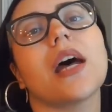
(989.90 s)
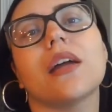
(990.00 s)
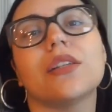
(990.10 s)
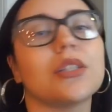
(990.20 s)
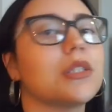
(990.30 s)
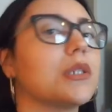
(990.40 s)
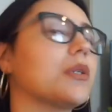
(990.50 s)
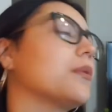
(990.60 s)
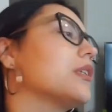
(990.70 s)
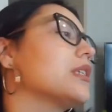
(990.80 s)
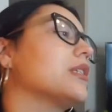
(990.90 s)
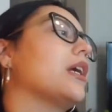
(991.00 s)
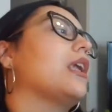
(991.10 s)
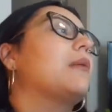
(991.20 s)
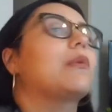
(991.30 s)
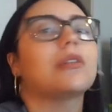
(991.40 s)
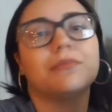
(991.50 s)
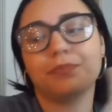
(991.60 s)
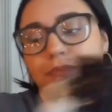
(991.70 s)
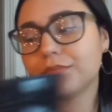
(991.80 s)
I just don't know what to say anymore.
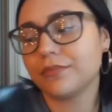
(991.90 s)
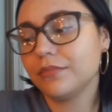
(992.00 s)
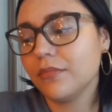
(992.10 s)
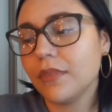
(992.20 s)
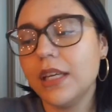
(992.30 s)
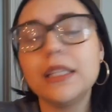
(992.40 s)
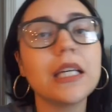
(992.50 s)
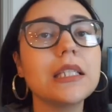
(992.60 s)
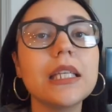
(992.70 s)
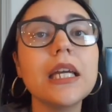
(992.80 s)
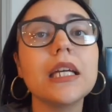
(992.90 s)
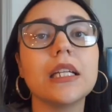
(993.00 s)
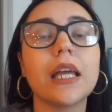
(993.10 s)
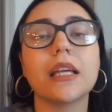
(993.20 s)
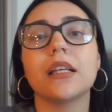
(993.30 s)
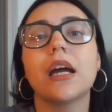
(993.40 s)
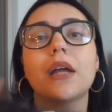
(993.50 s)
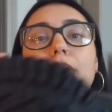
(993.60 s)
That's it. Like, I